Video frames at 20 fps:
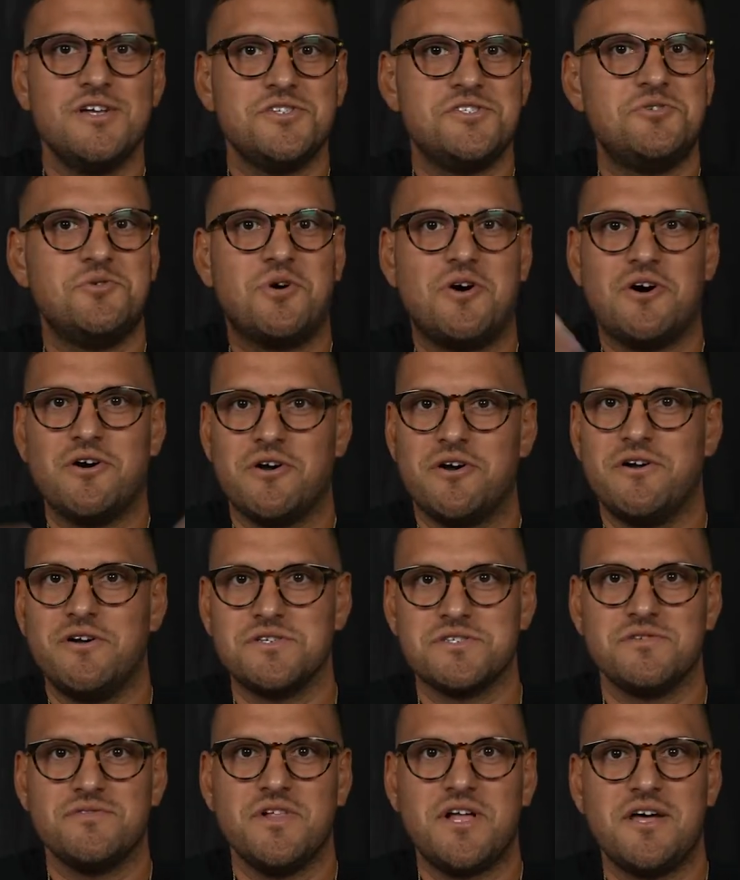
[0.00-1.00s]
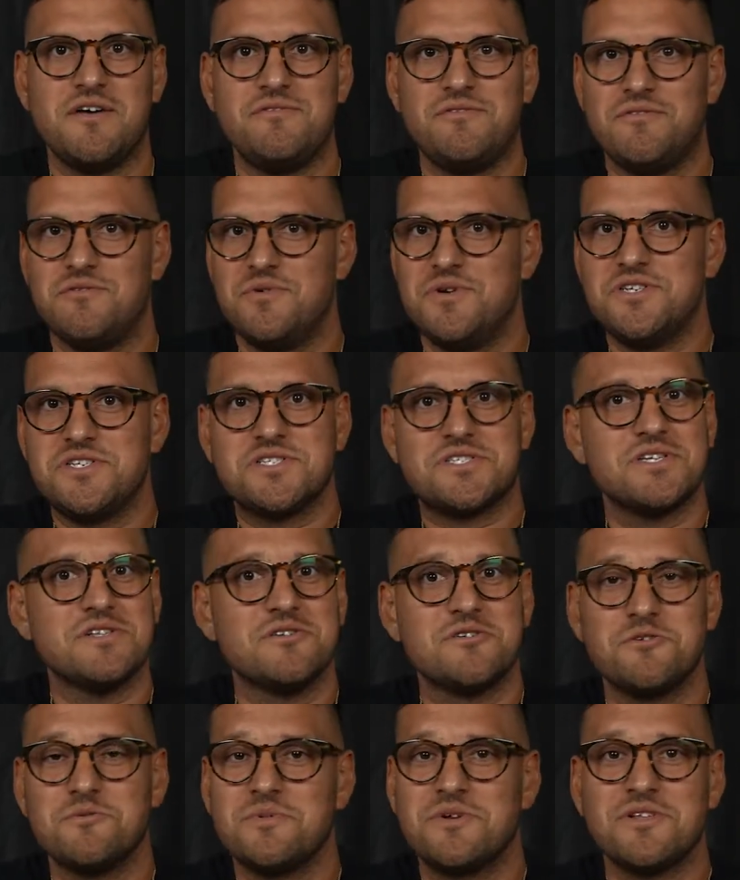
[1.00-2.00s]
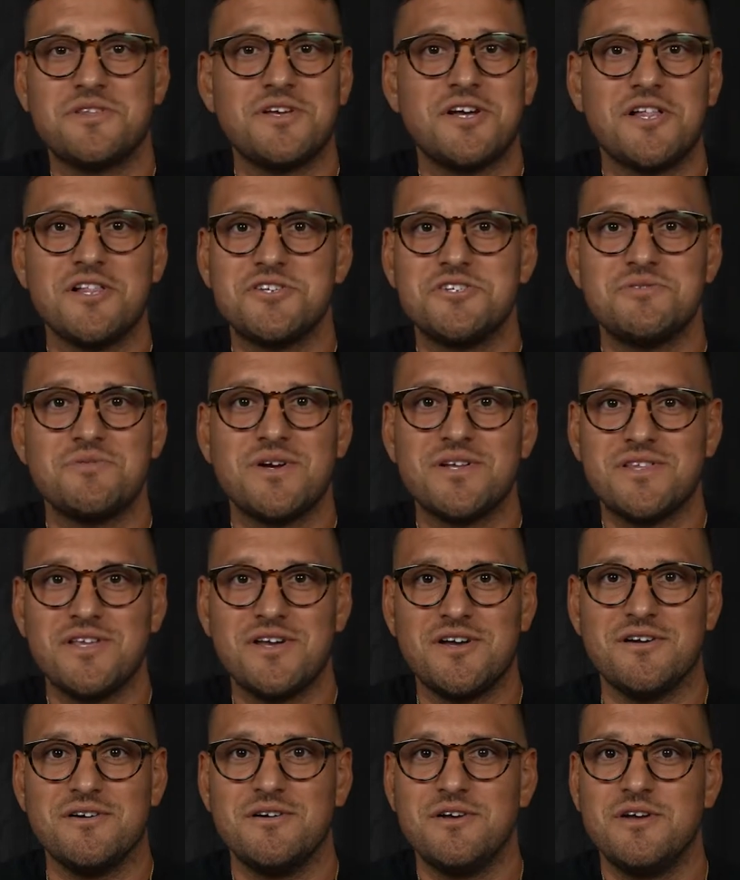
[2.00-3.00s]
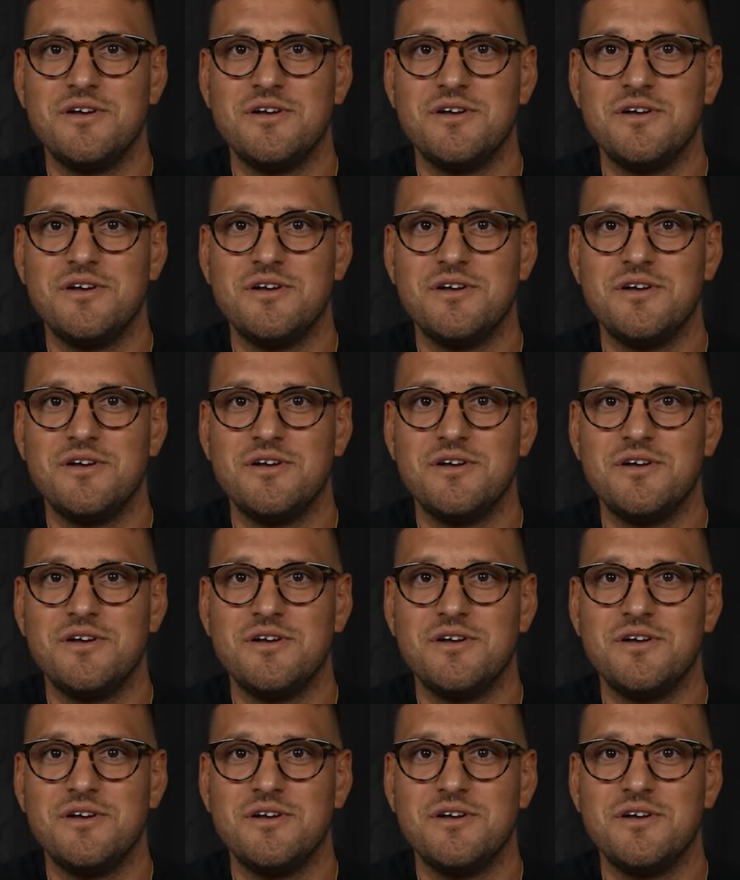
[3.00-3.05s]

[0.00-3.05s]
to all areas of life, we just a little bit of theology right there.